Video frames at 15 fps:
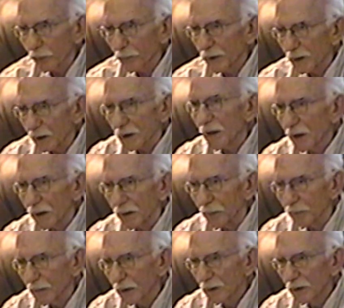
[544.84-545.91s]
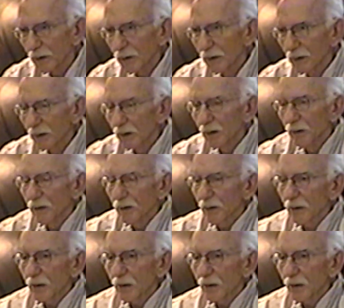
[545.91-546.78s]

for me to hit him. Mm-hmm.